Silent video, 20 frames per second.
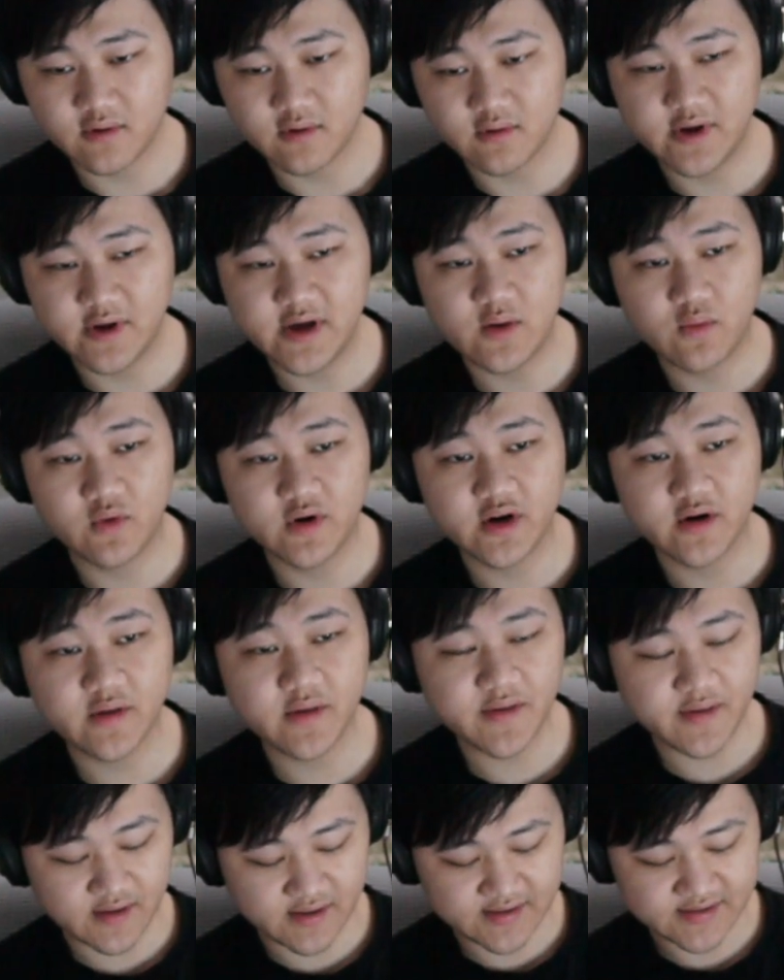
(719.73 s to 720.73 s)
Oh, yeah, one
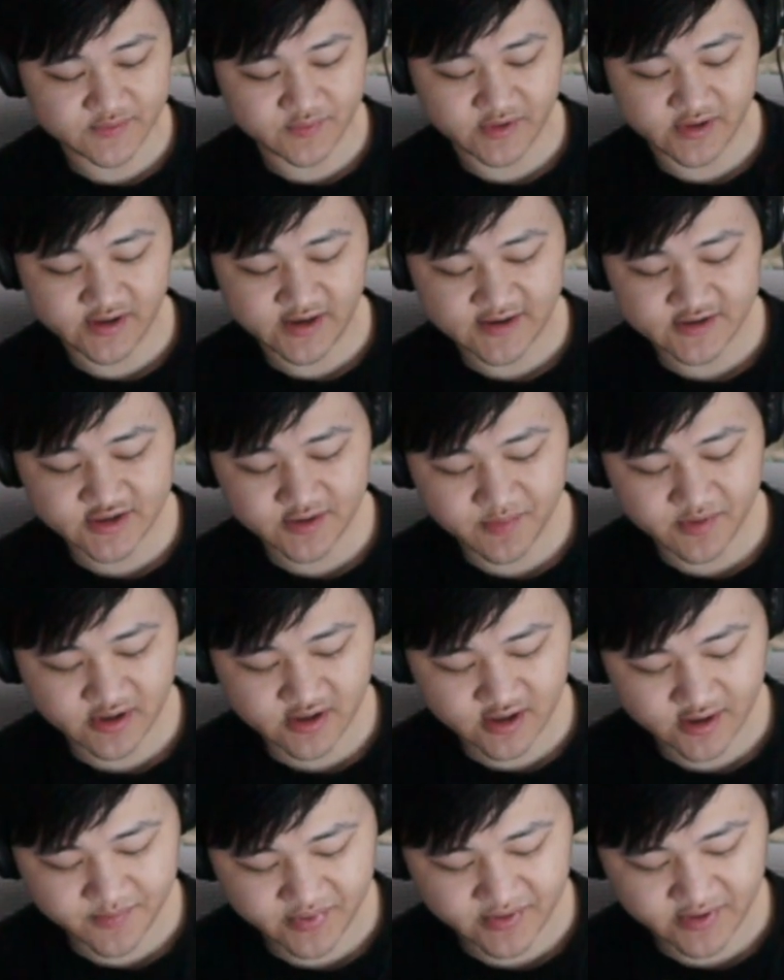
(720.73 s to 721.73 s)
other thing is we could actually
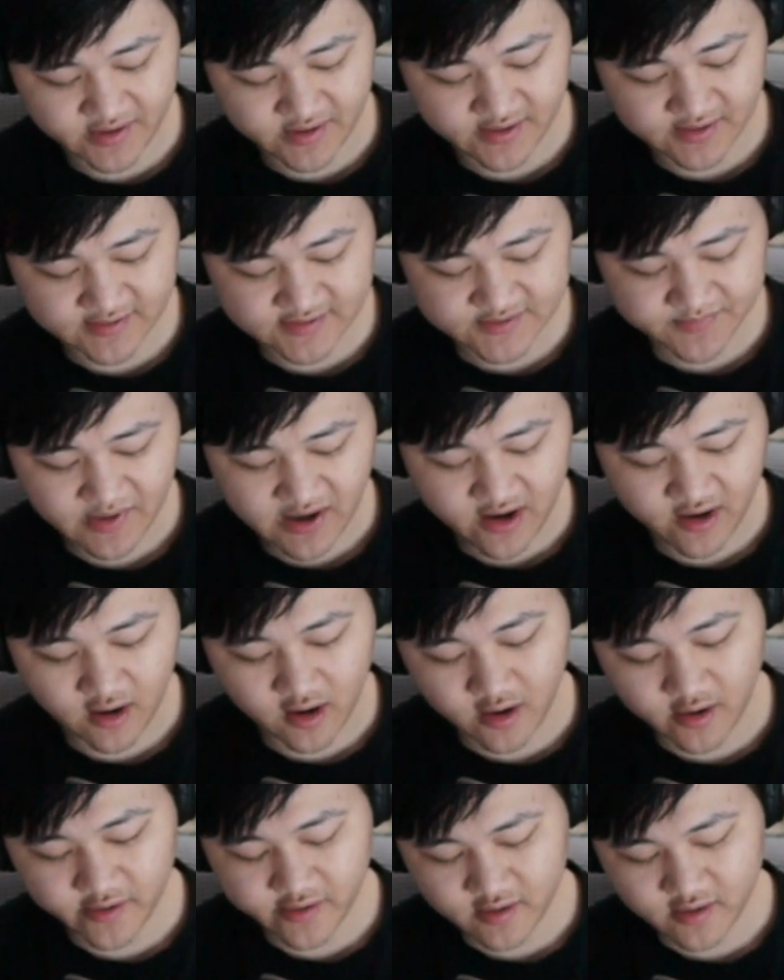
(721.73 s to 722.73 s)
pick up uh, Inspire
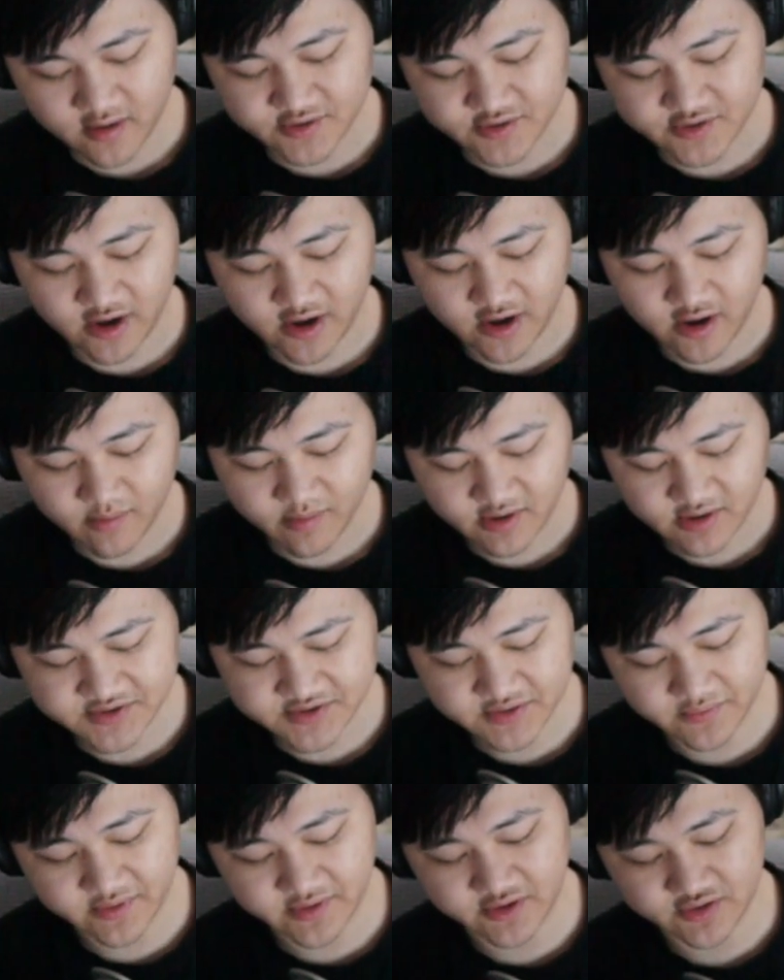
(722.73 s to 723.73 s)
Ire here on Dryer Ball,
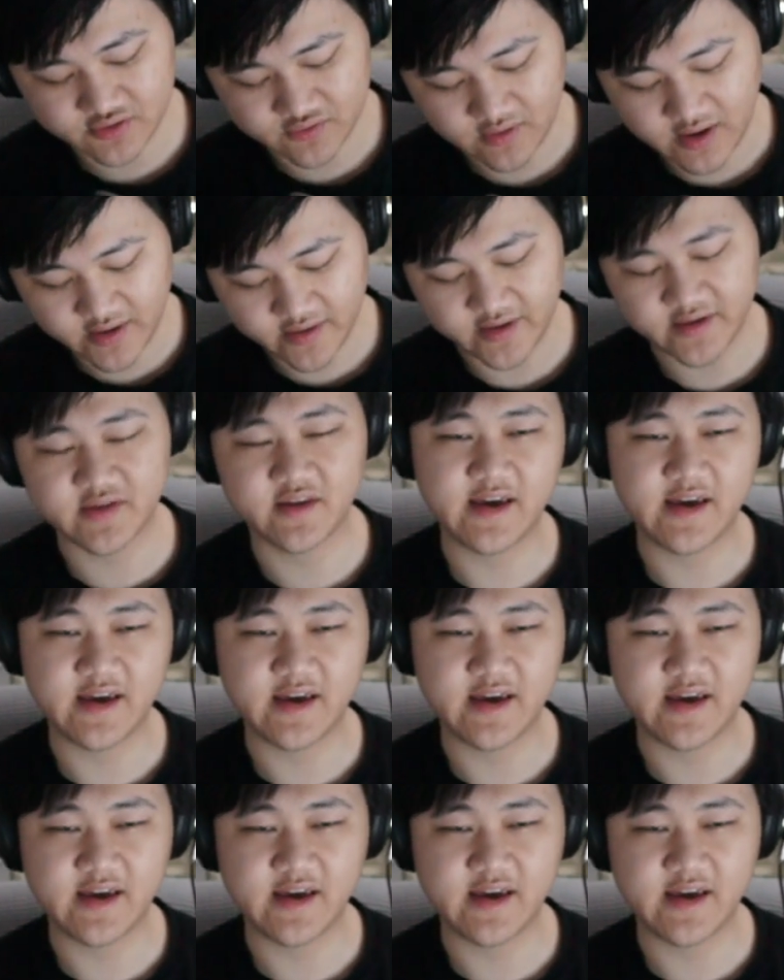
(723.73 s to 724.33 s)
so we could draw like the